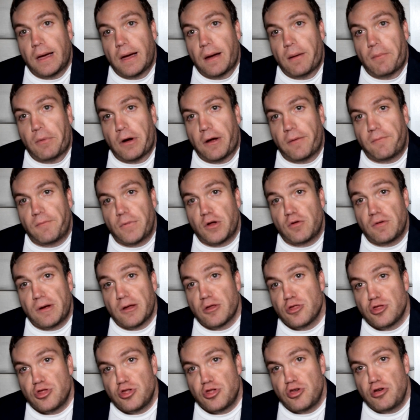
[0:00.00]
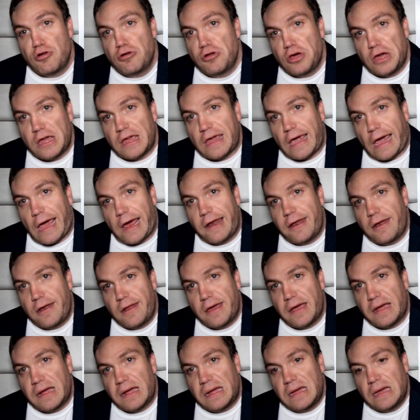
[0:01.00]
But between shooting,
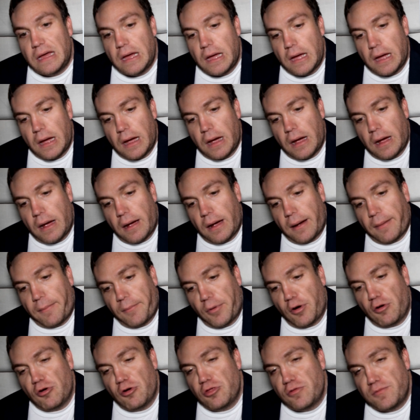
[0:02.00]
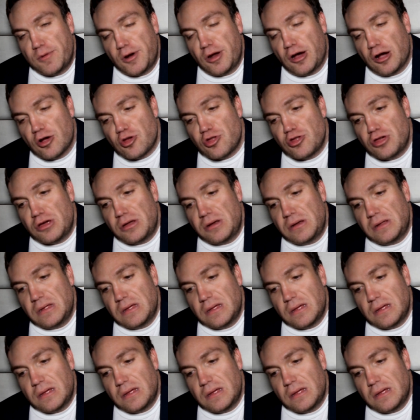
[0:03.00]
editing, post-production,